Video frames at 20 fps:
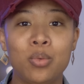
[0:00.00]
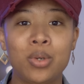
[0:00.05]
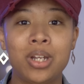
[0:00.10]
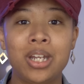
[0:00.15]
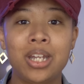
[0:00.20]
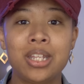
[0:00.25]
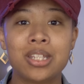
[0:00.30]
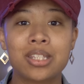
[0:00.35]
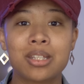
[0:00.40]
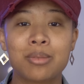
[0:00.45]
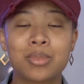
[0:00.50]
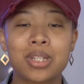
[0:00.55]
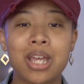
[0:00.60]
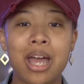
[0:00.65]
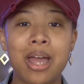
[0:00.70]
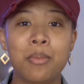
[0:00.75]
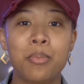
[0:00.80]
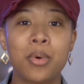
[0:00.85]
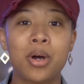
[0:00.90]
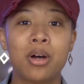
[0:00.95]
We need some
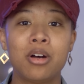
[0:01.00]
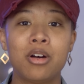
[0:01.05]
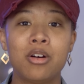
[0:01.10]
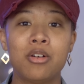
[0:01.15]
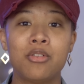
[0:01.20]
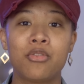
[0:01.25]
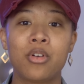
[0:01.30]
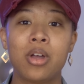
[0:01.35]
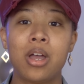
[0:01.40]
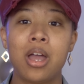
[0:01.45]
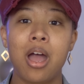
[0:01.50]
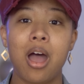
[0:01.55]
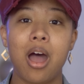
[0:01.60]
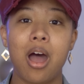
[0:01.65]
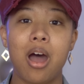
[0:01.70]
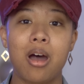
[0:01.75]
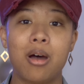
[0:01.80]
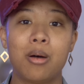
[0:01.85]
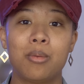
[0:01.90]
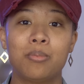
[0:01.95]
type of
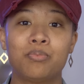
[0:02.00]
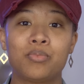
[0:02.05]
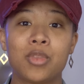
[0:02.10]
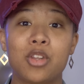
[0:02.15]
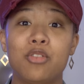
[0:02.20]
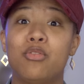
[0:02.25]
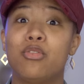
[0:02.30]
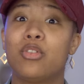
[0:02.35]
um,